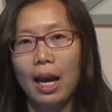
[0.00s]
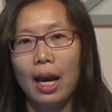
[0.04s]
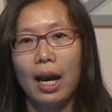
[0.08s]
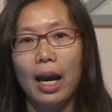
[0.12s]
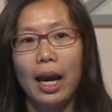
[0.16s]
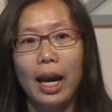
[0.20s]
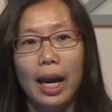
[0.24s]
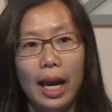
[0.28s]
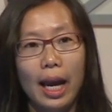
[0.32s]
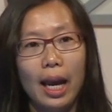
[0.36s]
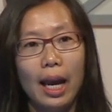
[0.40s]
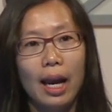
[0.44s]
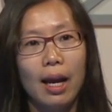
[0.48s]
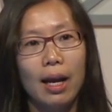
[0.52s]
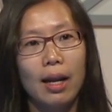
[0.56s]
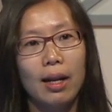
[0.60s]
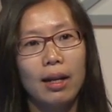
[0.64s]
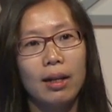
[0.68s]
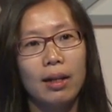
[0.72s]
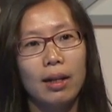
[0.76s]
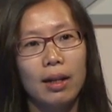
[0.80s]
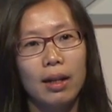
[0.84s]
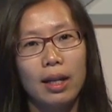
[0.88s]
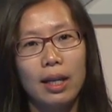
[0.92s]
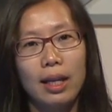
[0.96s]

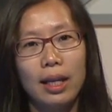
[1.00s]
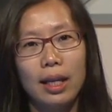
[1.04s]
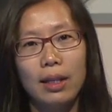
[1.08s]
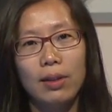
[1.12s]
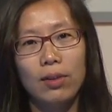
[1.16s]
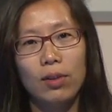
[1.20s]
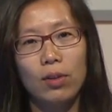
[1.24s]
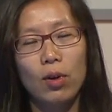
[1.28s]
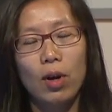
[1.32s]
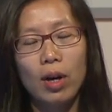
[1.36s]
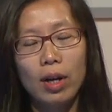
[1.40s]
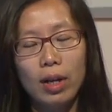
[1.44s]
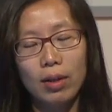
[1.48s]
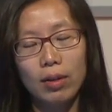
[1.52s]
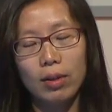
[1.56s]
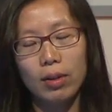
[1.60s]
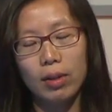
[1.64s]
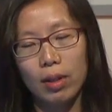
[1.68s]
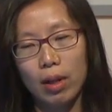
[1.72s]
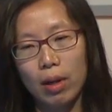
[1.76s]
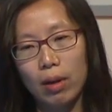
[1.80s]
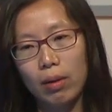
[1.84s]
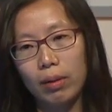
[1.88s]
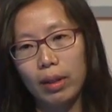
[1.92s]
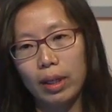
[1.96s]
And he started
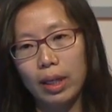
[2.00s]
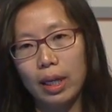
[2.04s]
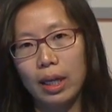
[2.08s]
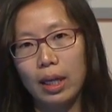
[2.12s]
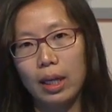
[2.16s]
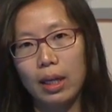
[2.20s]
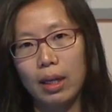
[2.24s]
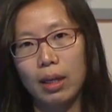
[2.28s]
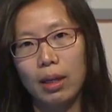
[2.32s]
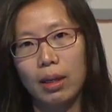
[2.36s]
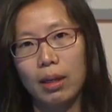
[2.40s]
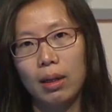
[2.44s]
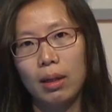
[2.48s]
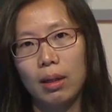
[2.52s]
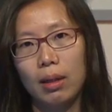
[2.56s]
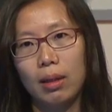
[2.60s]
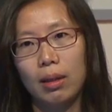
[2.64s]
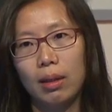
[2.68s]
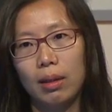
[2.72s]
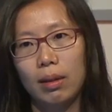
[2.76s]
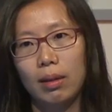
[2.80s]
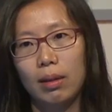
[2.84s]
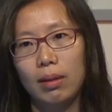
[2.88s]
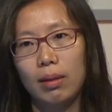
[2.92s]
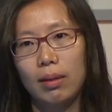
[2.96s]
slowly
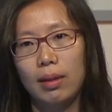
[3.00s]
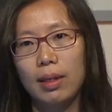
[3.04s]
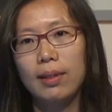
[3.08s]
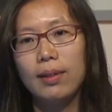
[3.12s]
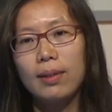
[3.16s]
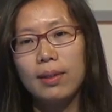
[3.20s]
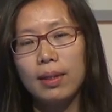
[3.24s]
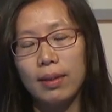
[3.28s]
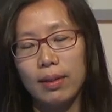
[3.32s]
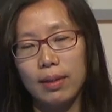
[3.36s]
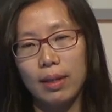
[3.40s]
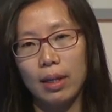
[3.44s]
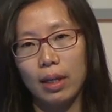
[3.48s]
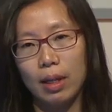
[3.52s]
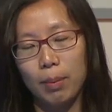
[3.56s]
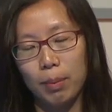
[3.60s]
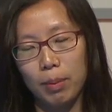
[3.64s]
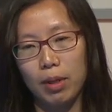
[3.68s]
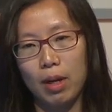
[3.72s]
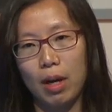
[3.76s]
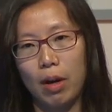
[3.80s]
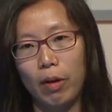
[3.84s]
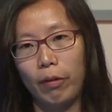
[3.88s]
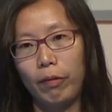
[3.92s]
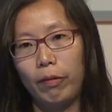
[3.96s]
distancing
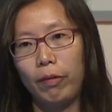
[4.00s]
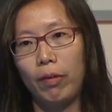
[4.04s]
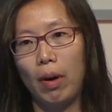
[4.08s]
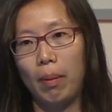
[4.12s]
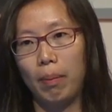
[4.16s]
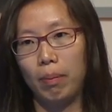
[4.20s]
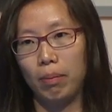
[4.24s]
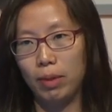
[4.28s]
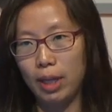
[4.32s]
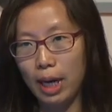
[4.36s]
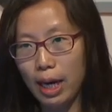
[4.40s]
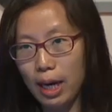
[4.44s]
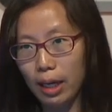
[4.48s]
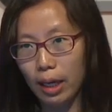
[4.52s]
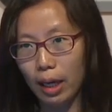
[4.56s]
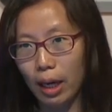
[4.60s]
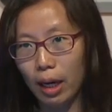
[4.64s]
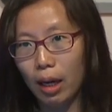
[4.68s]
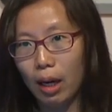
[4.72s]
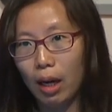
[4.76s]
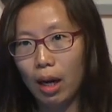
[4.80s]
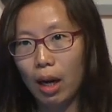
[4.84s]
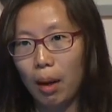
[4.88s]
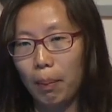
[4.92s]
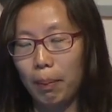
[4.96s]
himself from data
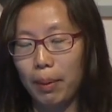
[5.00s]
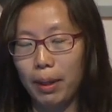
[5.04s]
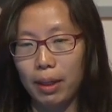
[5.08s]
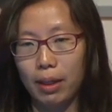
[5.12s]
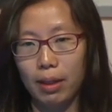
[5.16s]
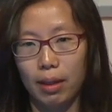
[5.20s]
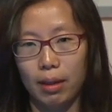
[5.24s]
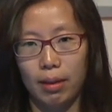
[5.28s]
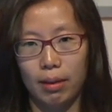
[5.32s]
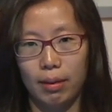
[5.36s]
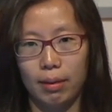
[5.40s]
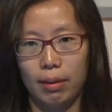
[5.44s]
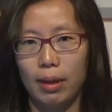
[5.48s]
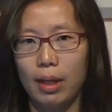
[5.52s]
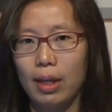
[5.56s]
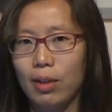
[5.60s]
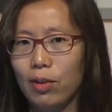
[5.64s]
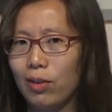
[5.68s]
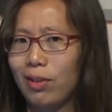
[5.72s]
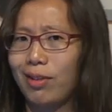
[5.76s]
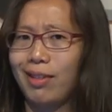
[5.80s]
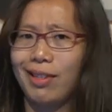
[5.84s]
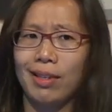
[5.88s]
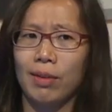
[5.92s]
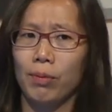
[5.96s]
because he
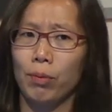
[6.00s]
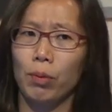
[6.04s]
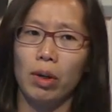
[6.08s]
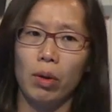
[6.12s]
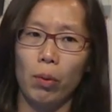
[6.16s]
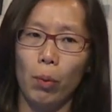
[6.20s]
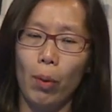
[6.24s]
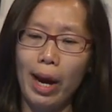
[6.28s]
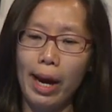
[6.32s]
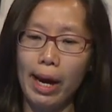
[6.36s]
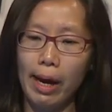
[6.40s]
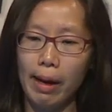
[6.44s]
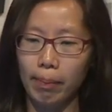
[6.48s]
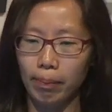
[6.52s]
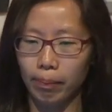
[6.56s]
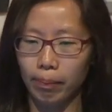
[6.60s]
just doesn't want to wait.